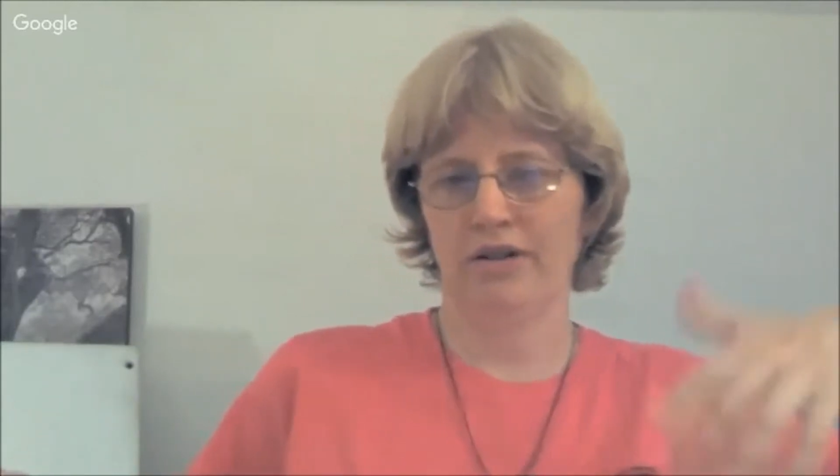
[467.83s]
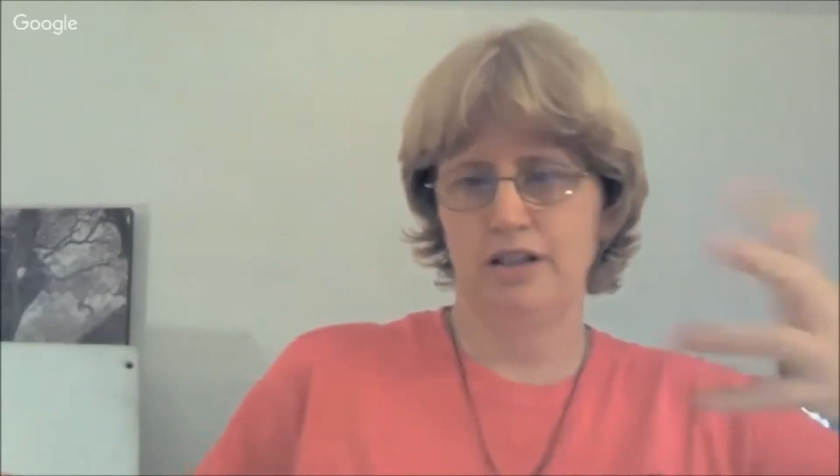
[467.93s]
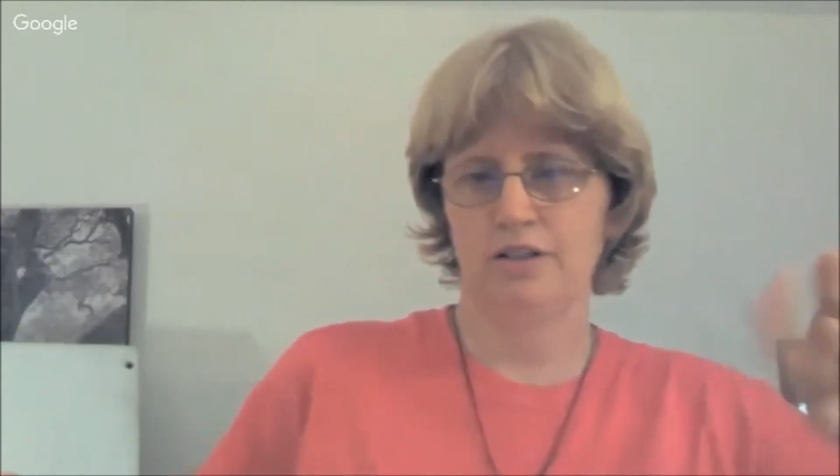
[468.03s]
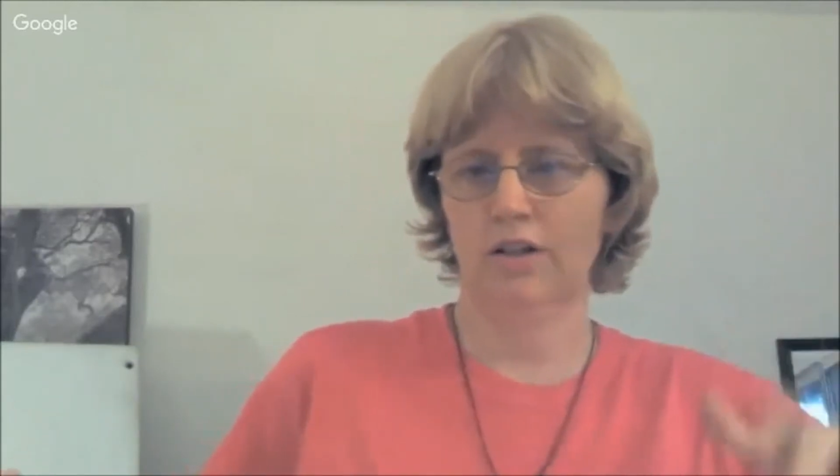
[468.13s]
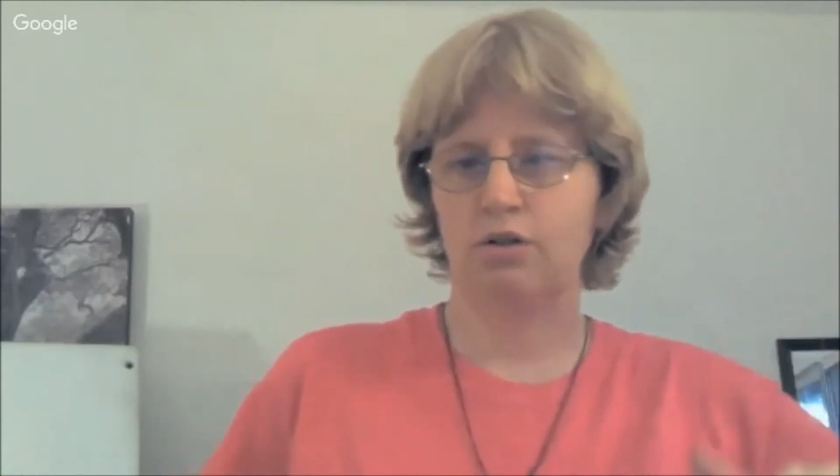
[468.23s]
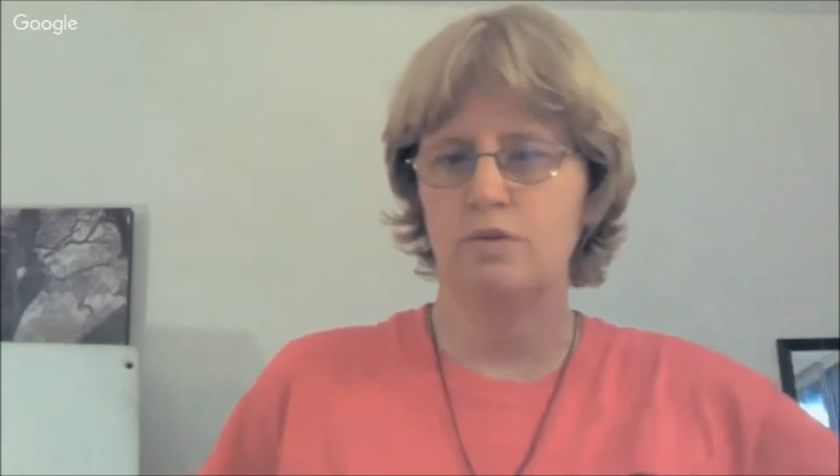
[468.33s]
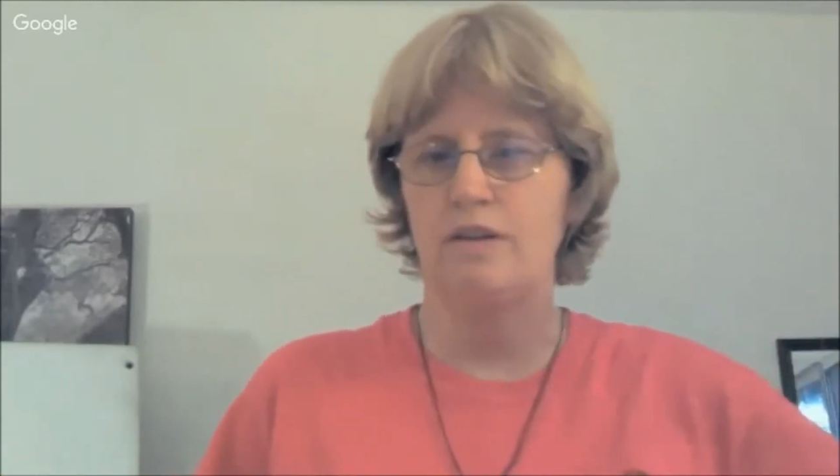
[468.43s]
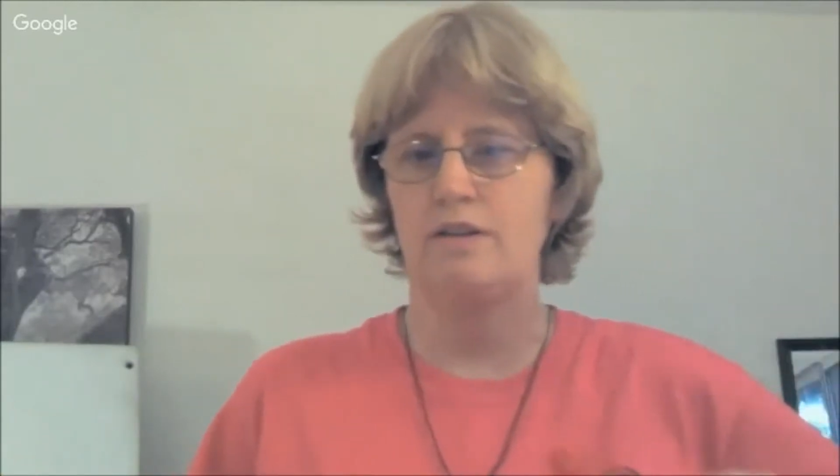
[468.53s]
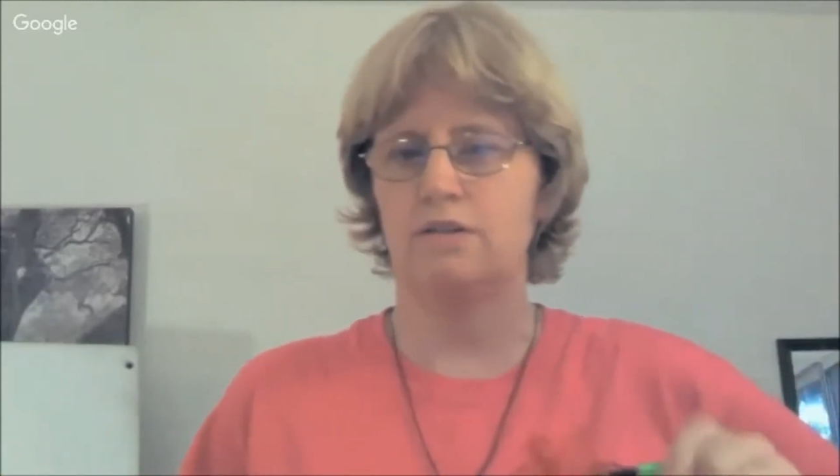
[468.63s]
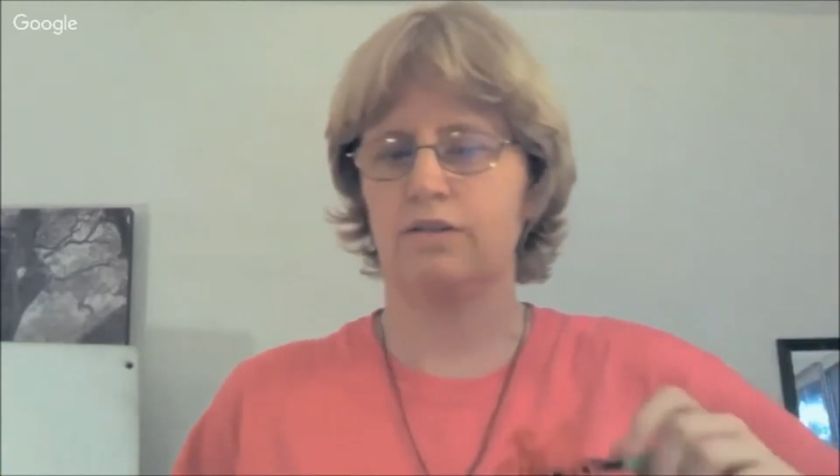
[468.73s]
that I show you with
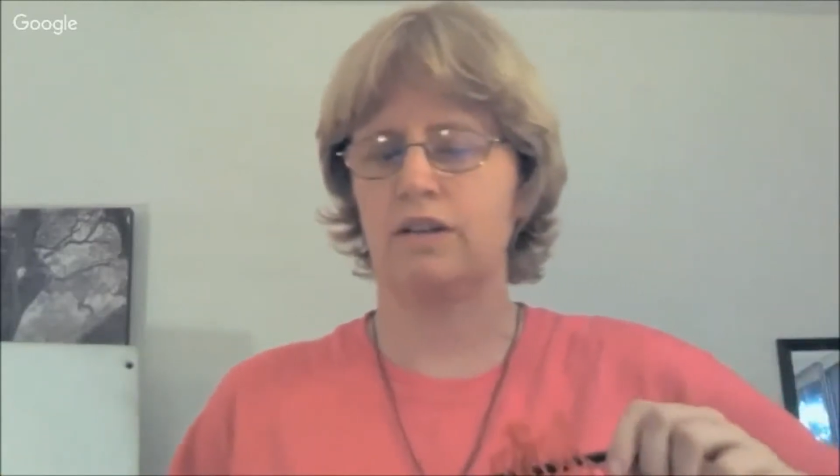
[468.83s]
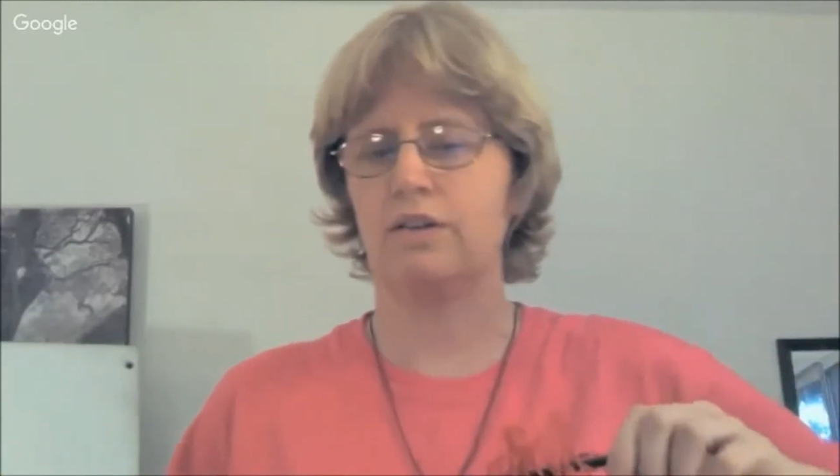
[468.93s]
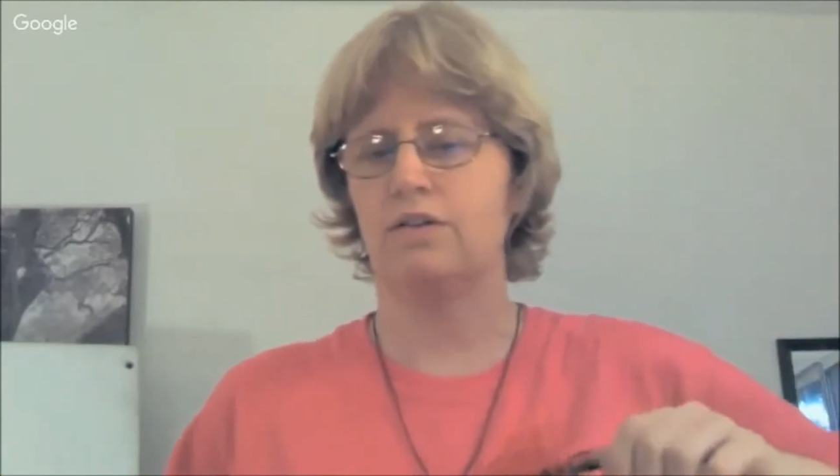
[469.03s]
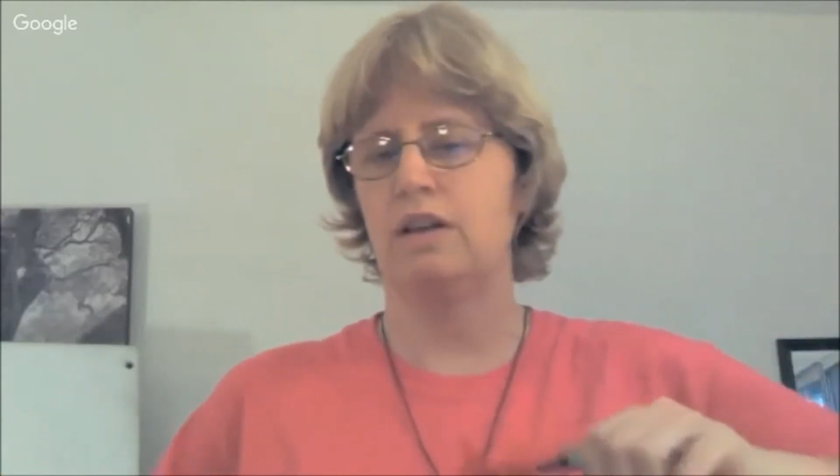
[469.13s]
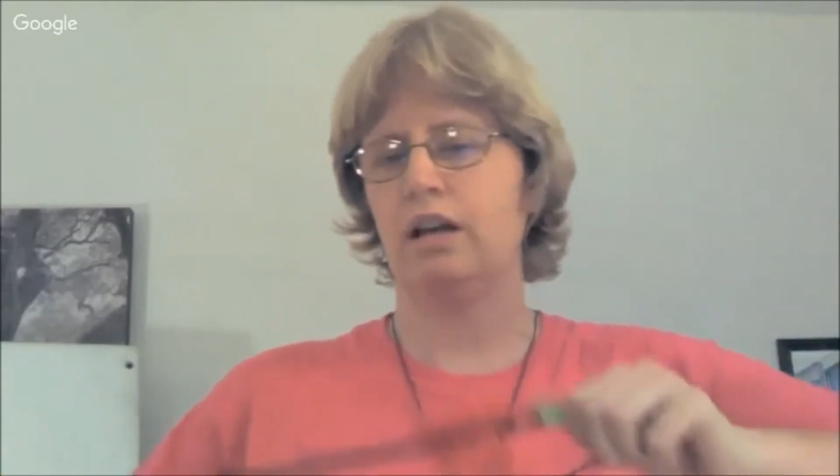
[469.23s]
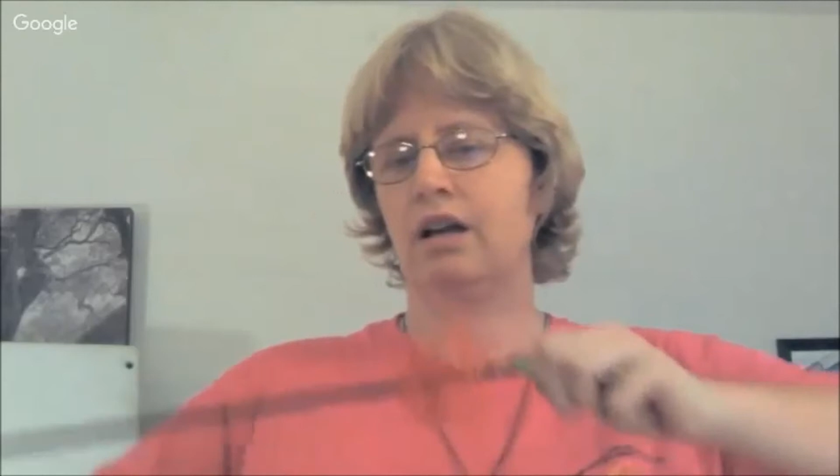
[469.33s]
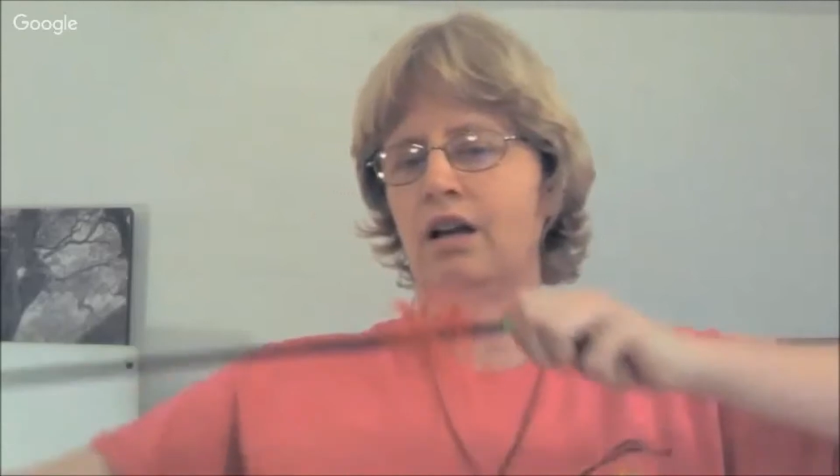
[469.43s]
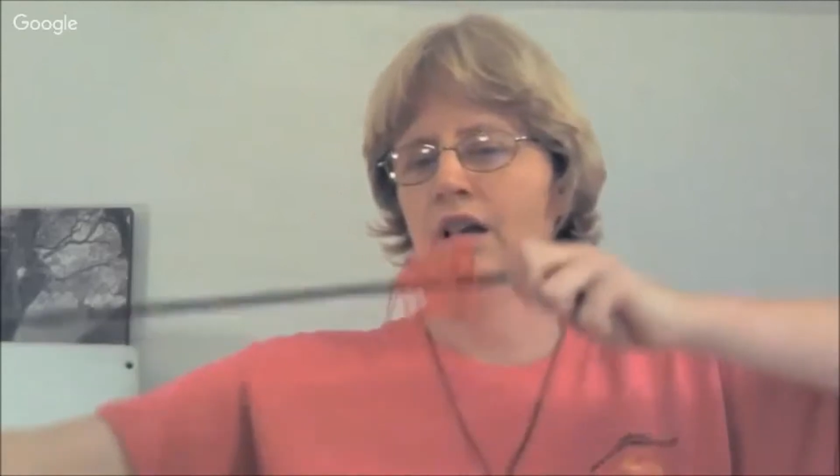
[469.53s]
this skill set